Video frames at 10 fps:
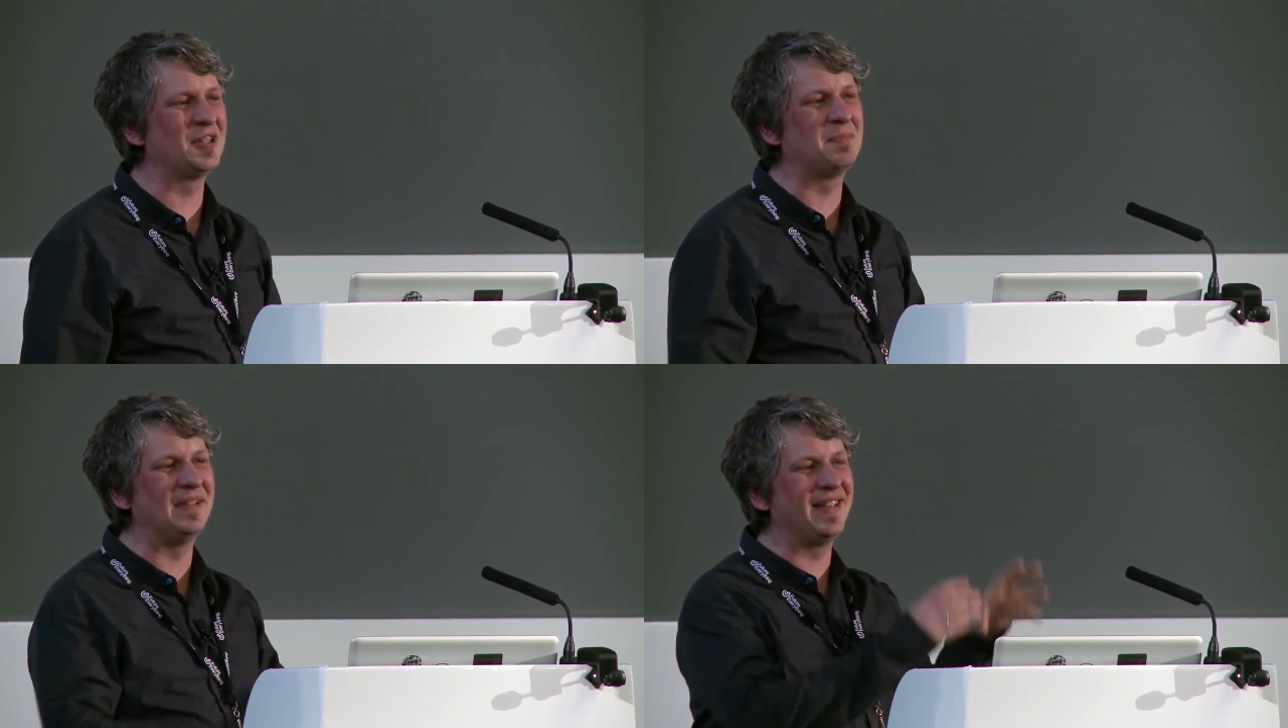
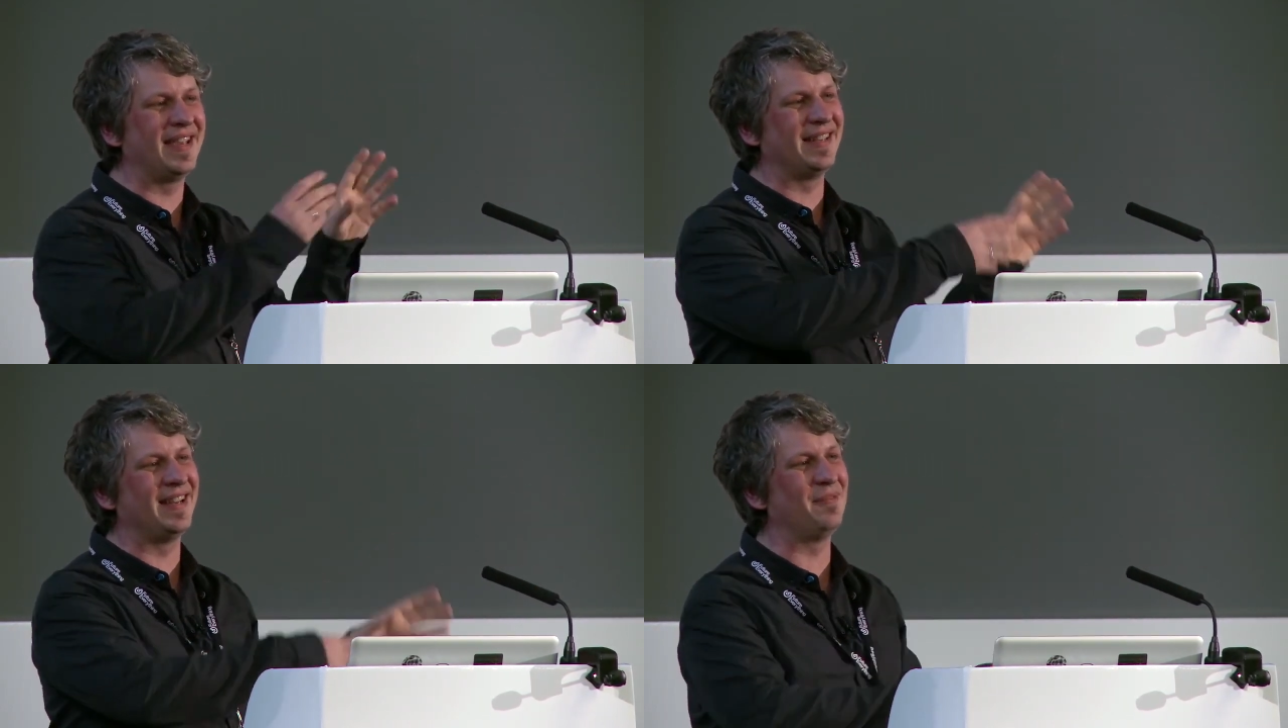What's been
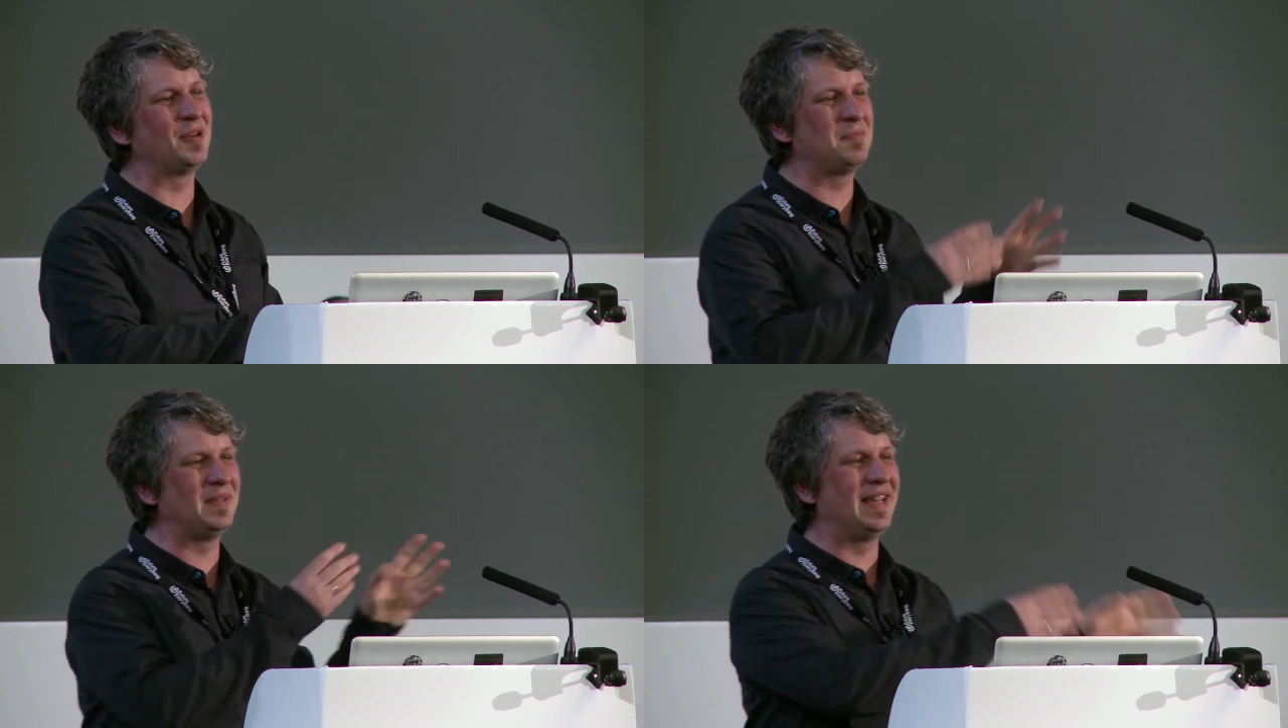taken out,
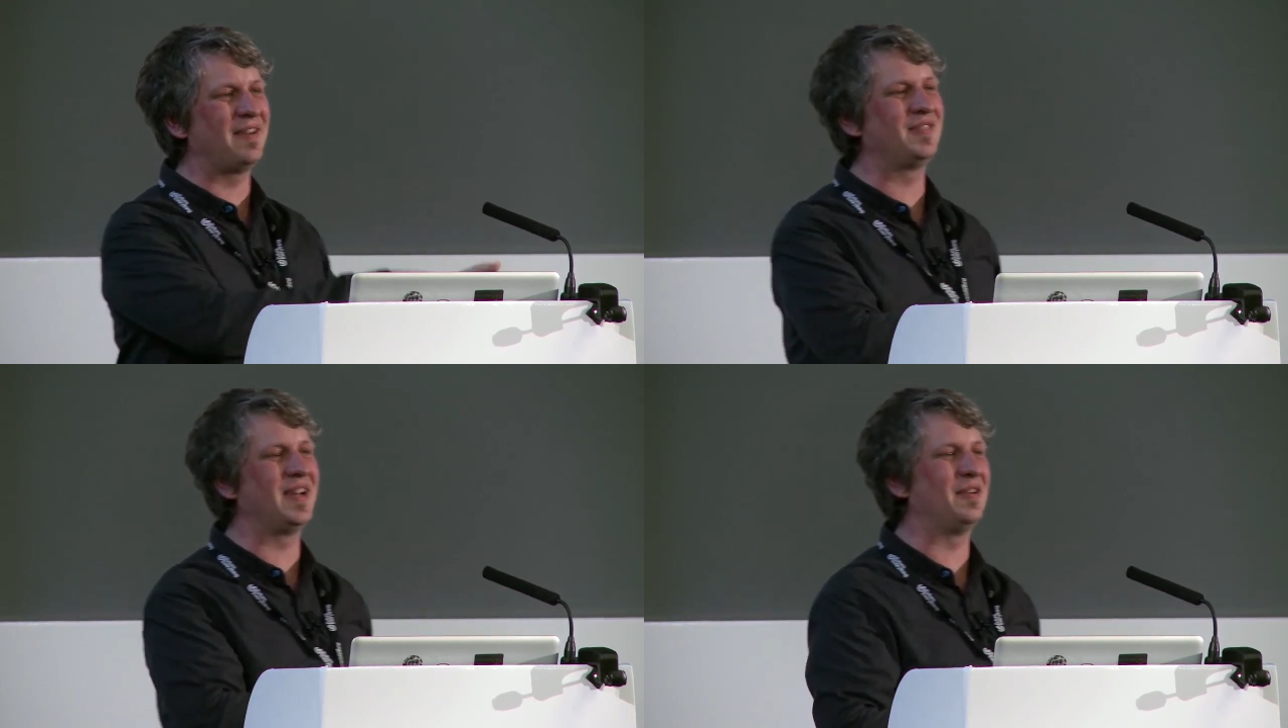what's been
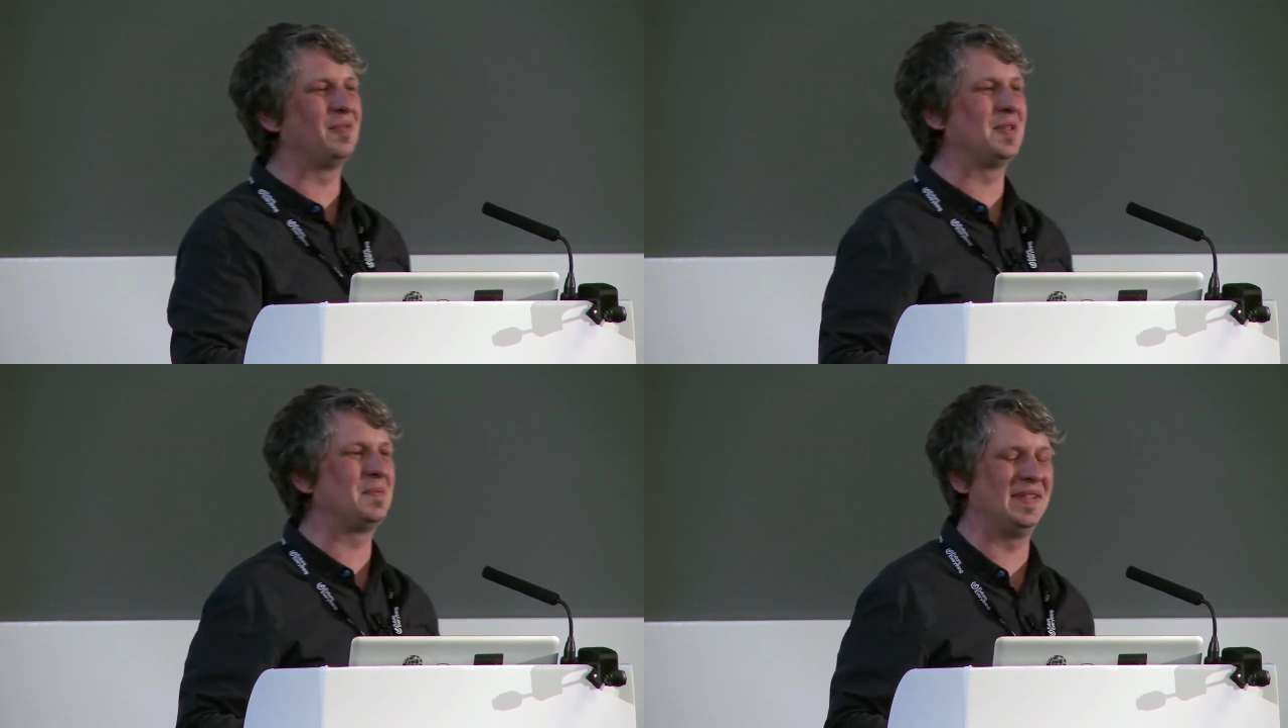left
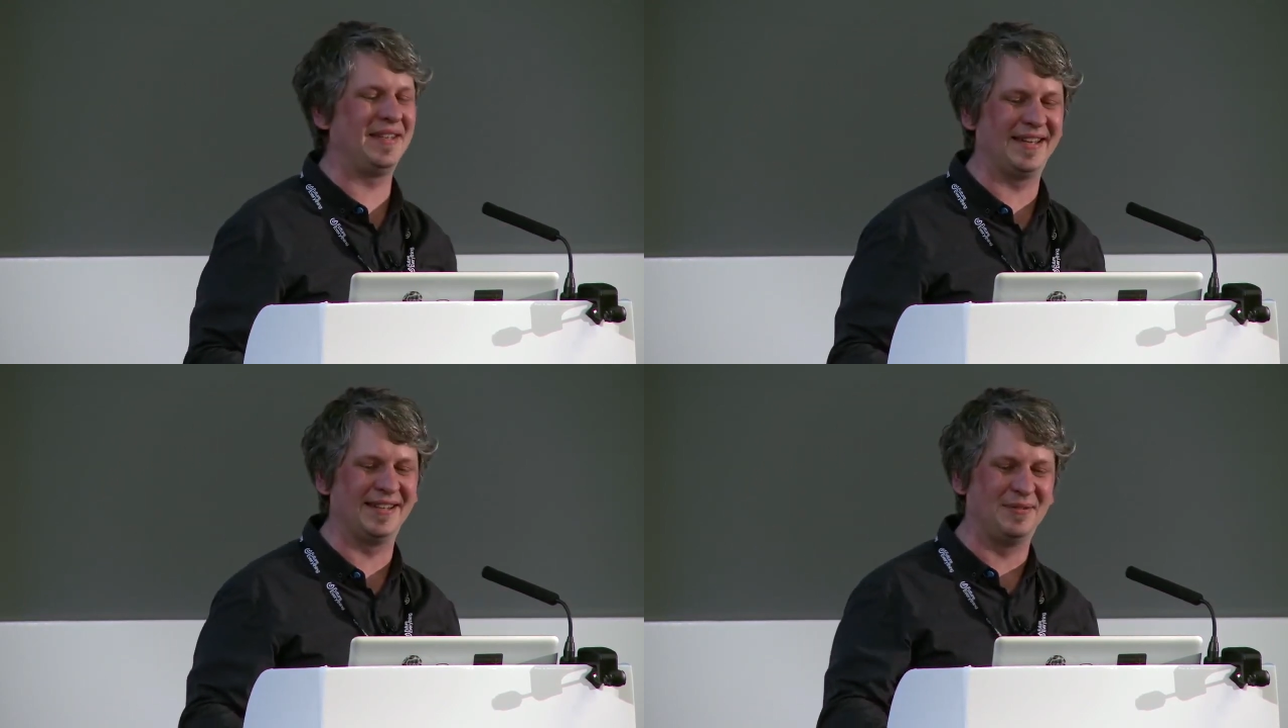out, what's been
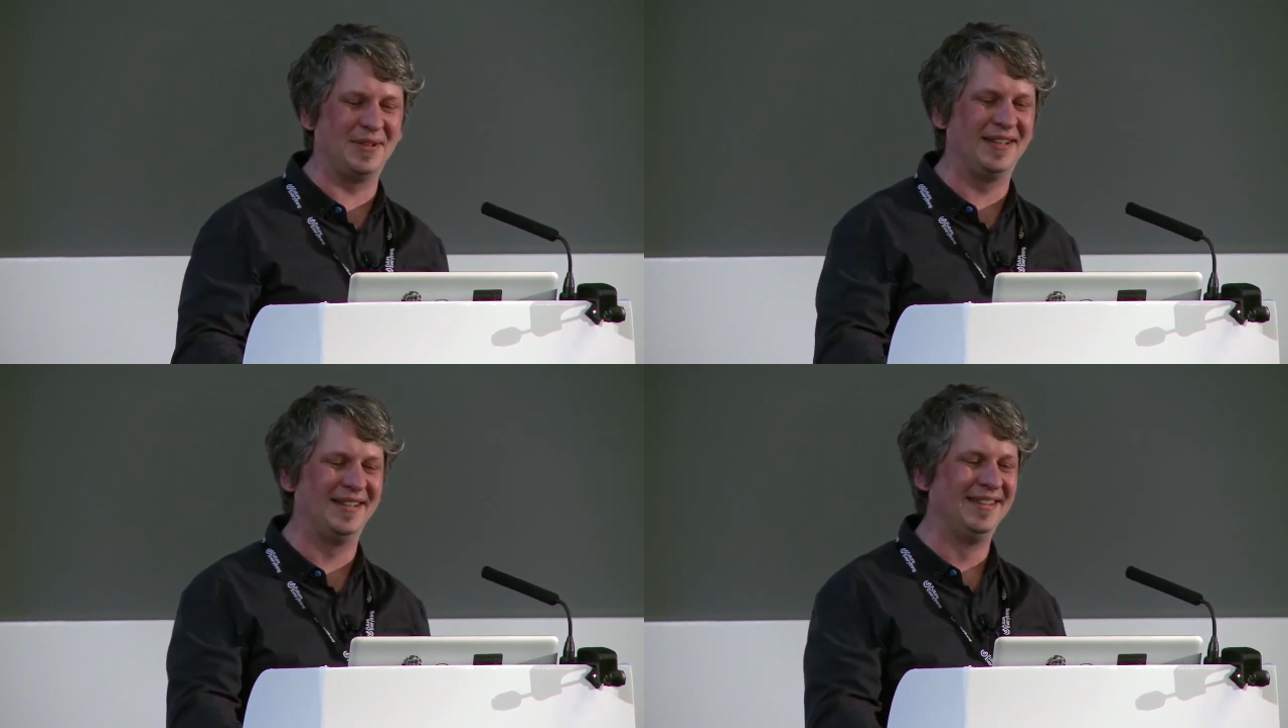taken
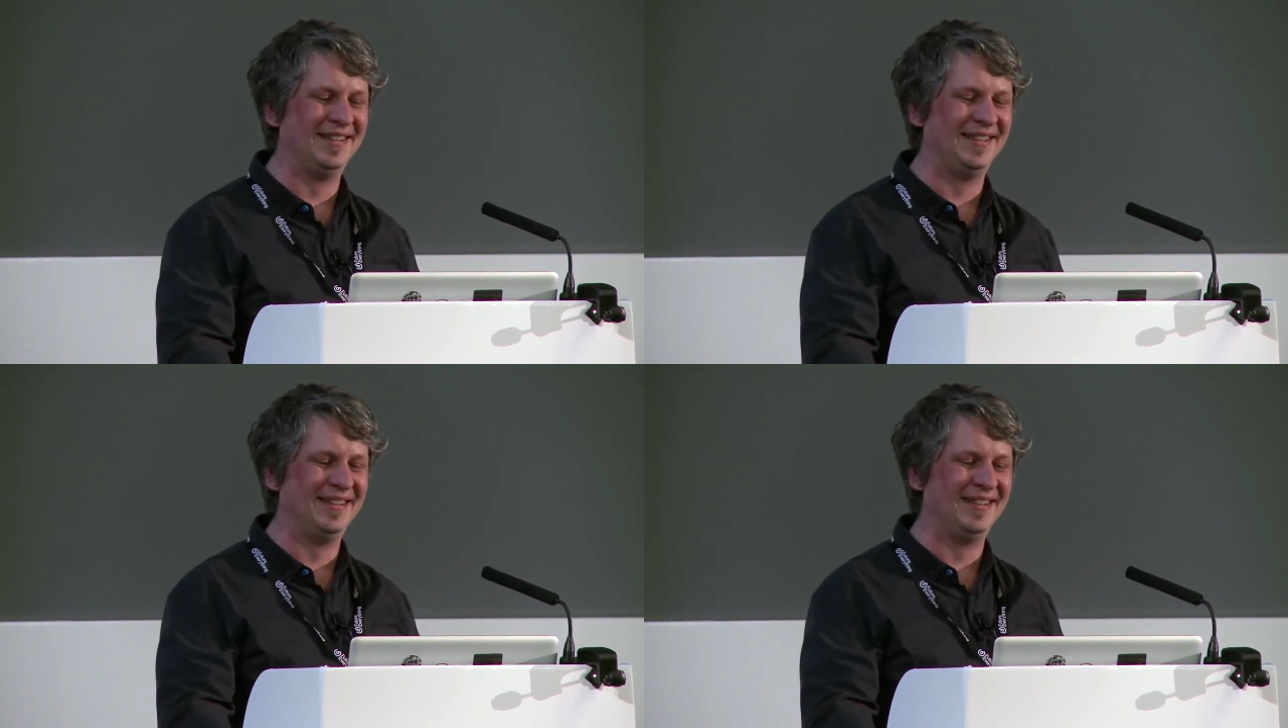away.